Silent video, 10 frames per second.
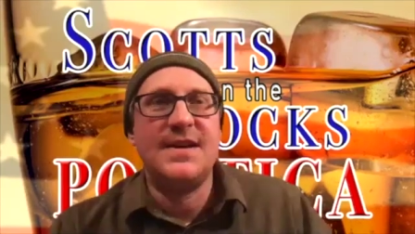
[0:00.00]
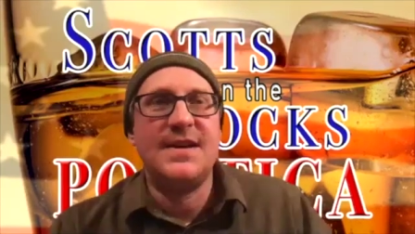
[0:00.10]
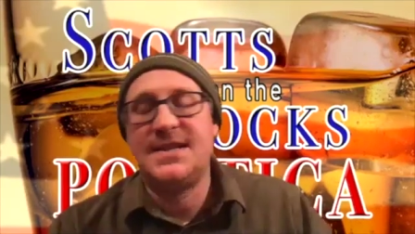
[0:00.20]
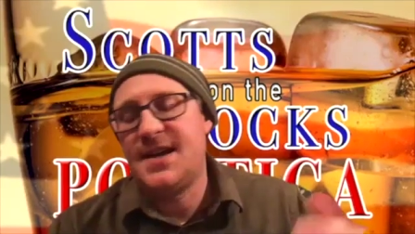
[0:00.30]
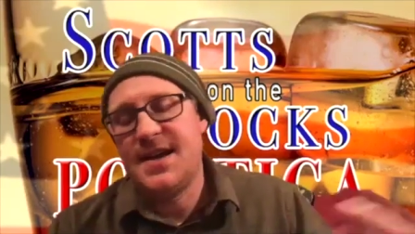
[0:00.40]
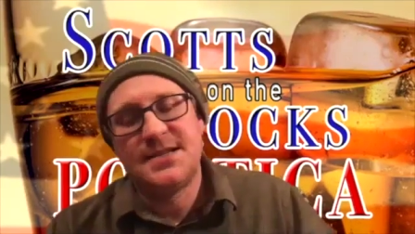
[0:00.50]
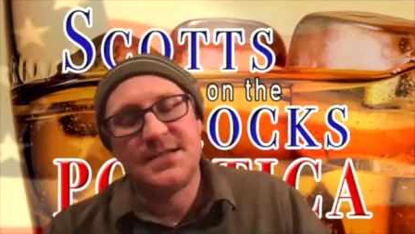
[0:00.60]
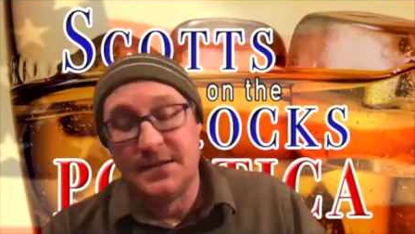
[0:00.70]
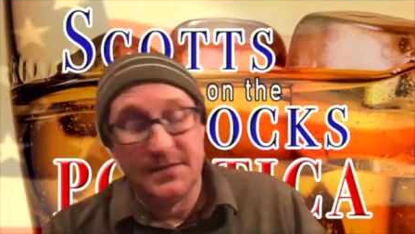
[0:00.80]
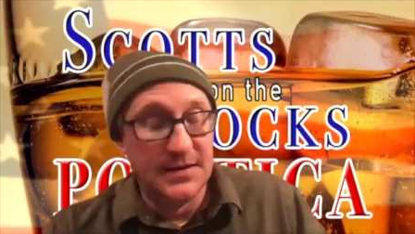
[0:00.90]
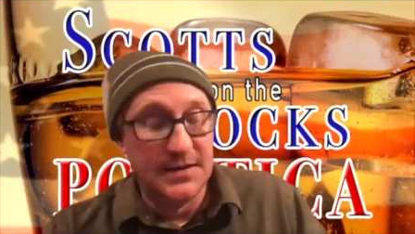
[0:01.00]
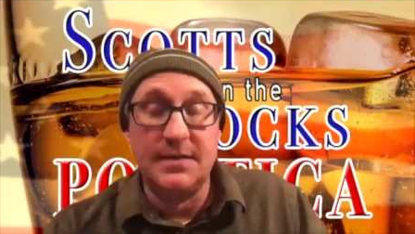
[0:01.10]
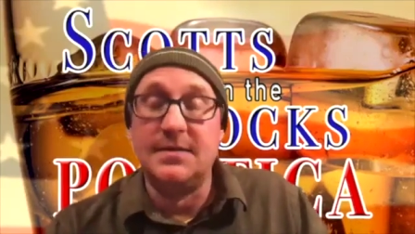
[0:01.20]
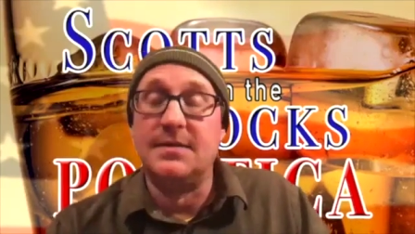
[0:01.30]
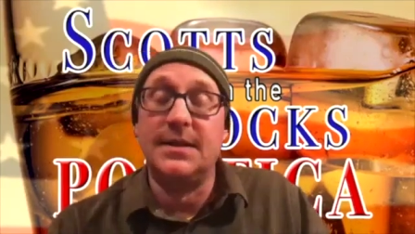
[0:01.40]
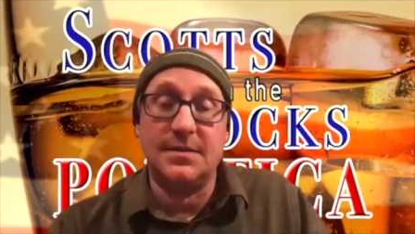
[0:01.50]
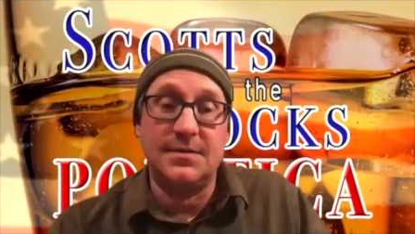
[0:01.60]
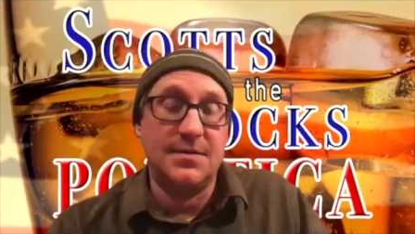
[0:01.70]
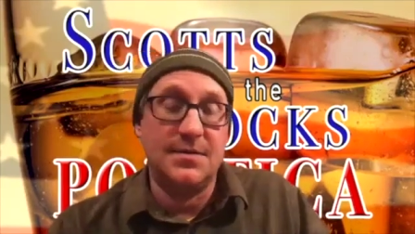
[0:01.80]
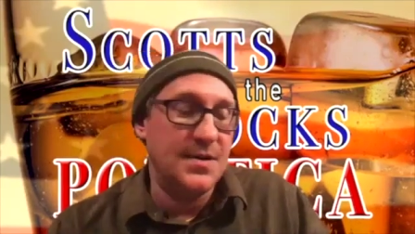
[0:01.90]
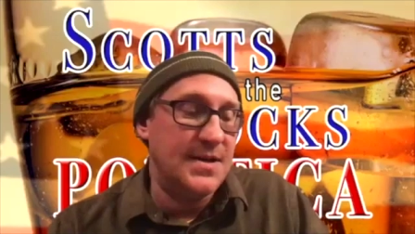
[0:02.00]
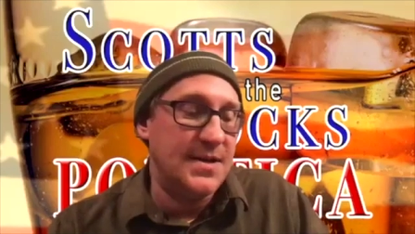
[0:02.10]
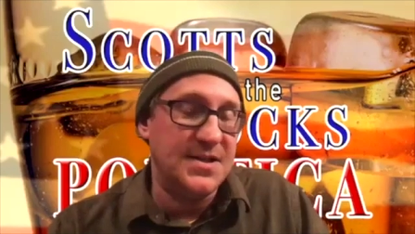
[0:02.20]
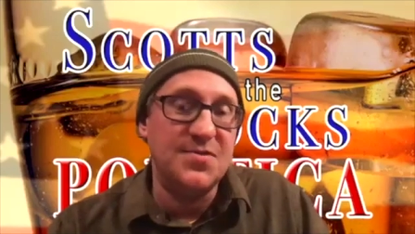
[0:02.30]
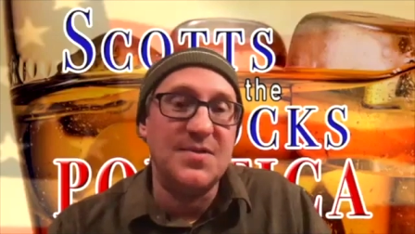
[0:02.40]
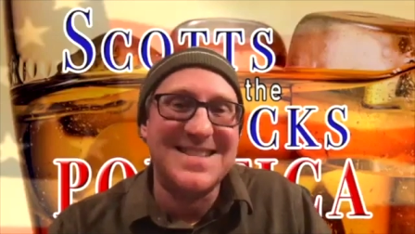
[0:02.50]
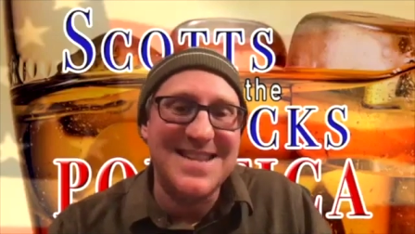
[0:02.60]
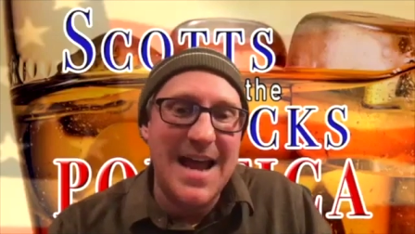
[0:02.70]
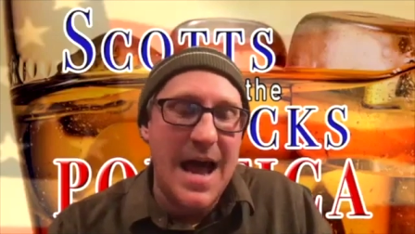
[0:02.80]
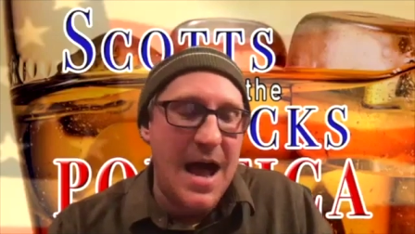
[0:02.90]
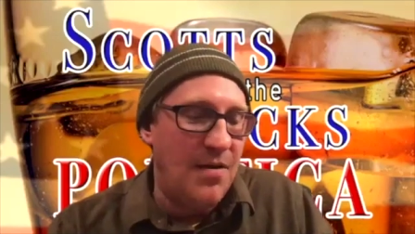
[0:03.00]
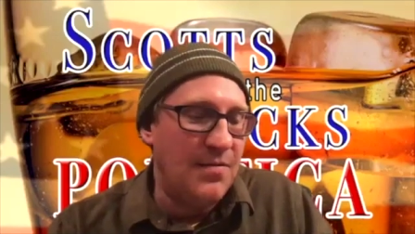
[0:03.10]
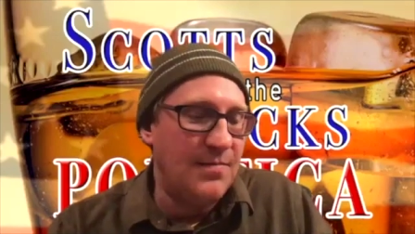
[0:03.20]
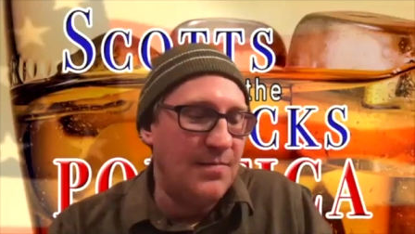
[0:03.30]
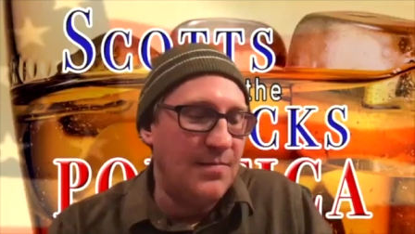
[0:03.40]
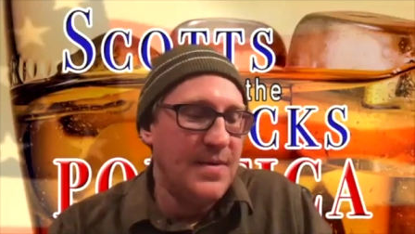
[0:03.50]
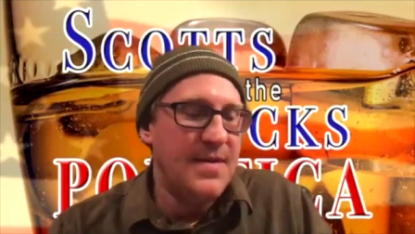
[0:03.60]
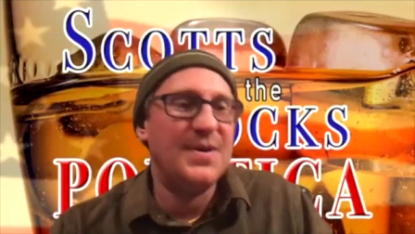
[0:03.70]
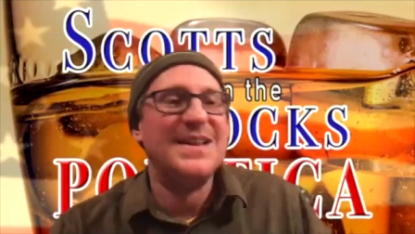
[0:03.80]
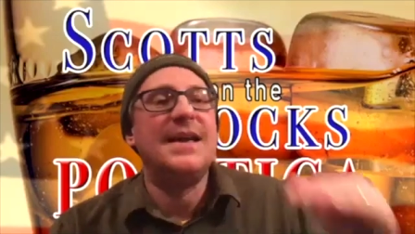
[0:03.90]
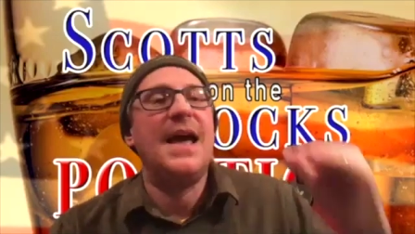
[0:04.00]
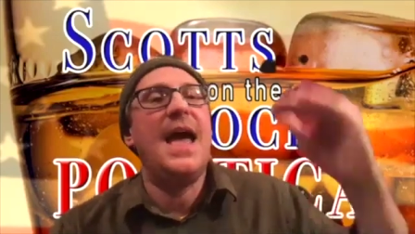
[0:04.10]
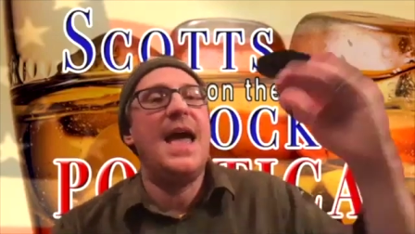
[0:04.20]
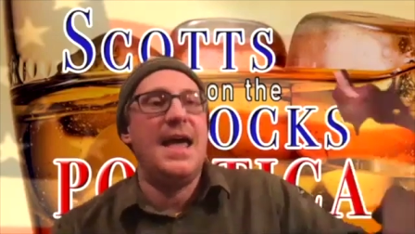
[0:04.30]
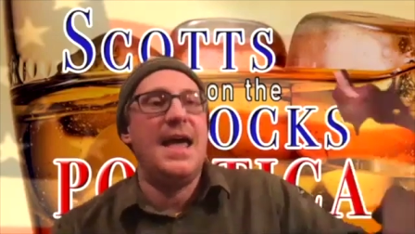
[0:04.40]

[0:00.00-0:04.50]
It's little good does it do us now, but in the end,